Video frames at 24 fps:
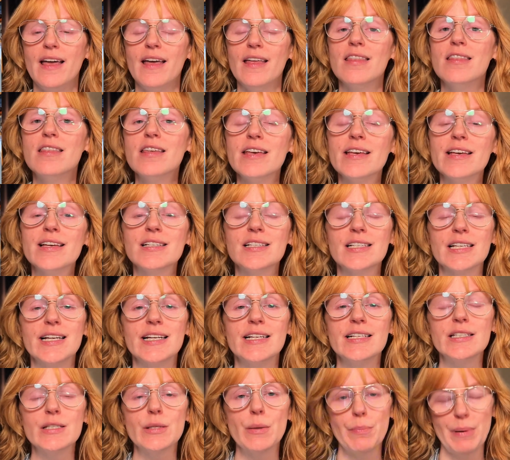This
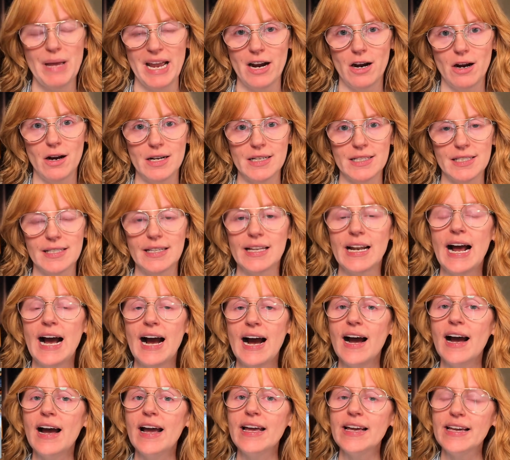is the Paris that
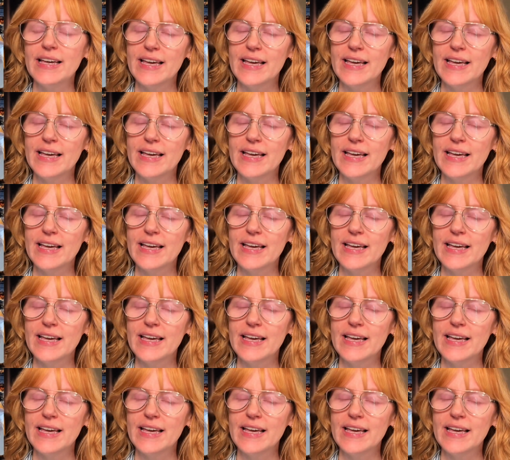I